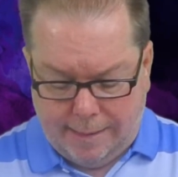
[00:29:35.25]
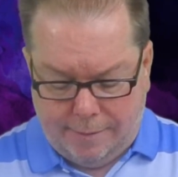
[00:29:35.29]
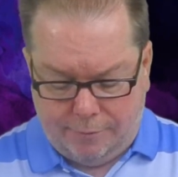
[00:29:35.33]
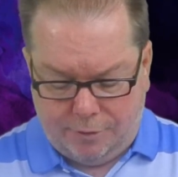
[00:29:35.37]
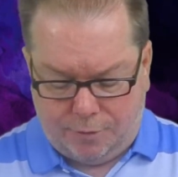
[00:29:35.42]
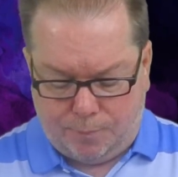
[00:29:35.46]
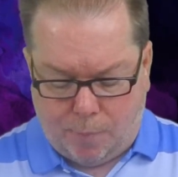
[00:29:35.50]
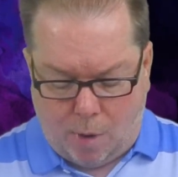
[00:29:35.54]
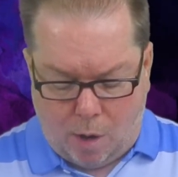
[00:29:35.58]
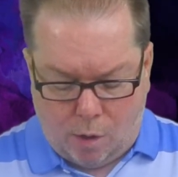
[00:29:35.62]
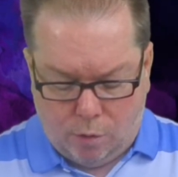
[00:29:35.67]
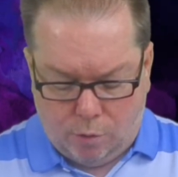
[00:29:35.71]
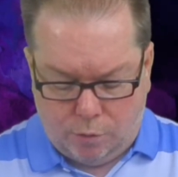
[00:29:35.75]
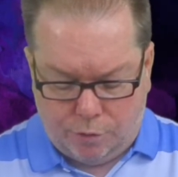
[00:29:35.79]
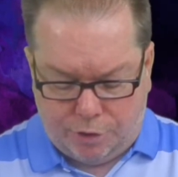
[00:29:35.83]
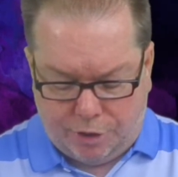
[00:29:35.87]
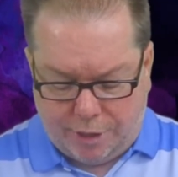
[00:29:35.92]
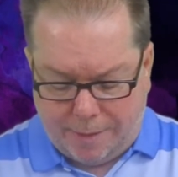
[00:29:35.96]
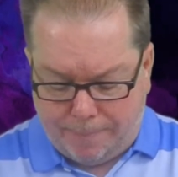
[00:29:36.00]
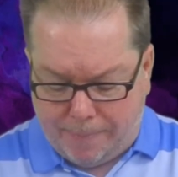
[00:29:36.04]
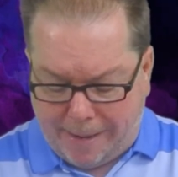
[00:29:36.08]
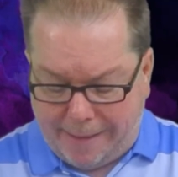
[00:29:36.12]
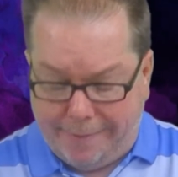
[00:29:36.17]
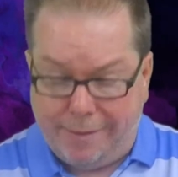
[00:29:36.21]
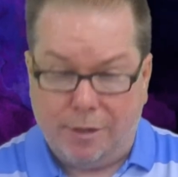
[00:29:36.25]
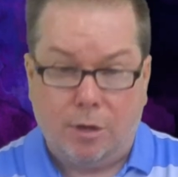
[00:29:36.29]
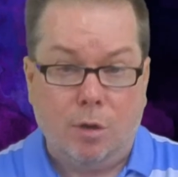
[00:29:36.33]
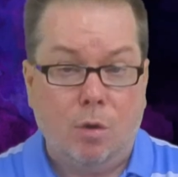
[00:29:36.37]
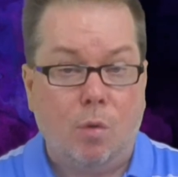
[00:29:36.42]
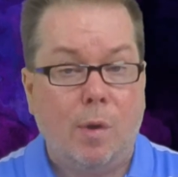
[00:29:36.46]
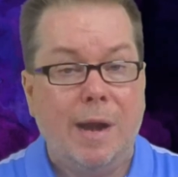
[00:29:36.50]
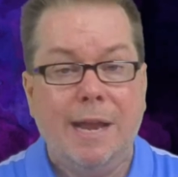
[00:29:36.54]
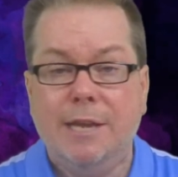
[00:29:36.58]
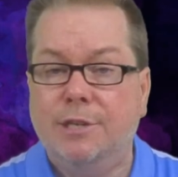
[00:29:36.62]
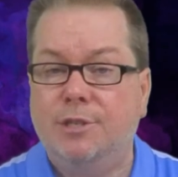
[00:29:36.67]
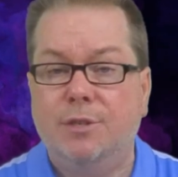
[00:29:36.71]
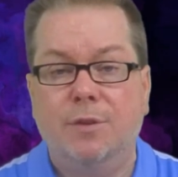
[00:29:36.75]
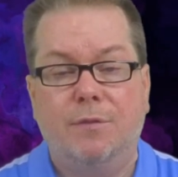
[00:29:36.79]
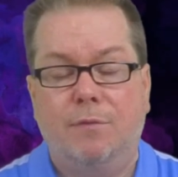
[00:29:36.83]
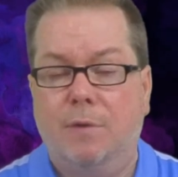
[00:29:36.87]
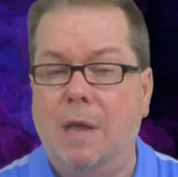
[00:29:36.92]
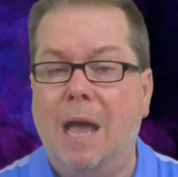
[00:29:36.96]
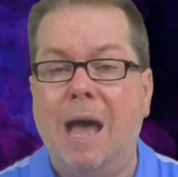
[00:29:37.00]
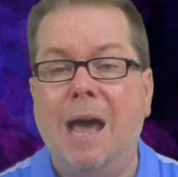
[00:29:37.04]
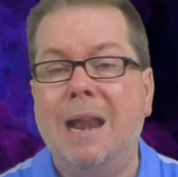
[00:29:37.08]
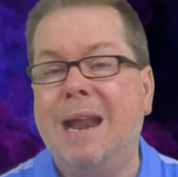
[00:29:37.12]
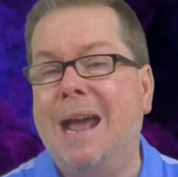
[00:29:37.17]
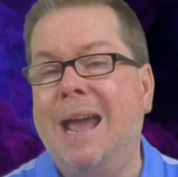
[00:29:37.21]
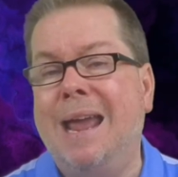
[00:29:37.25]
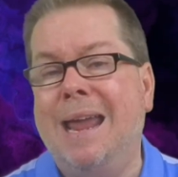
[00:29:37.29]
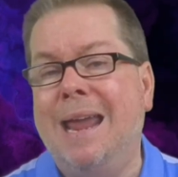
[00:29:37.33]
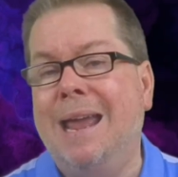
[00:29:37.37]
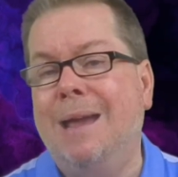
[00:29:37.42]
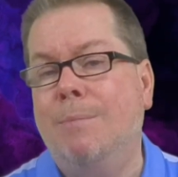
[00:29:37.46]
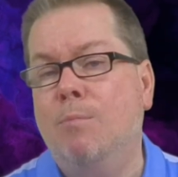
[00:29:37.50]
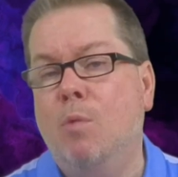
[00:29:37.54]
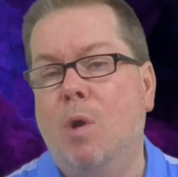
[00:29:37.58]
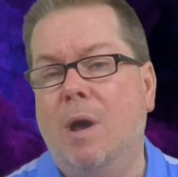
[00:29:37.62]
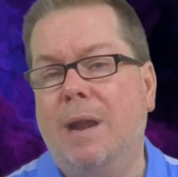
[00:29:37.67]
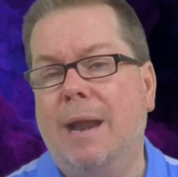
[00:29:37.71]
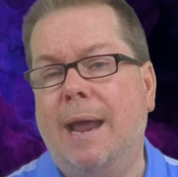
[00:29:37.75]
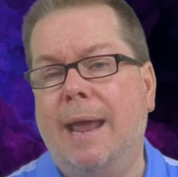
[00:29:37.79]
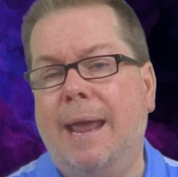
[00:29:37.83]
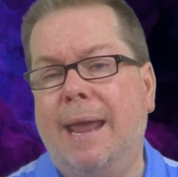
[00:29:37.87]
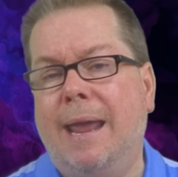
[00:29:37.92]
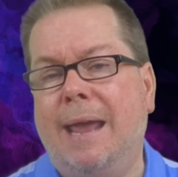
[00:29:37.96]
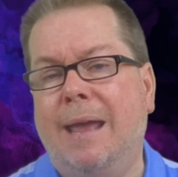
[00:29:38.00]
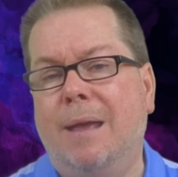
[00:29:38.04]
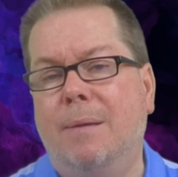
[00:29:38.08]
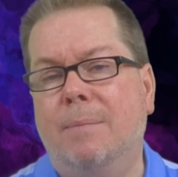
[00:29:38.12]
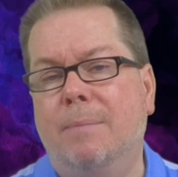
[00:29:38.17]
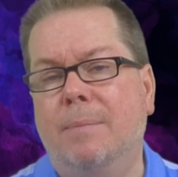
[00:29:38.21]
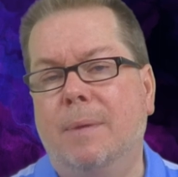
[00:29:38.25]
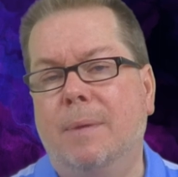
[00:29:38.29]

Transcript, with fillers: As Paul said, by the grace of God, I am what I am.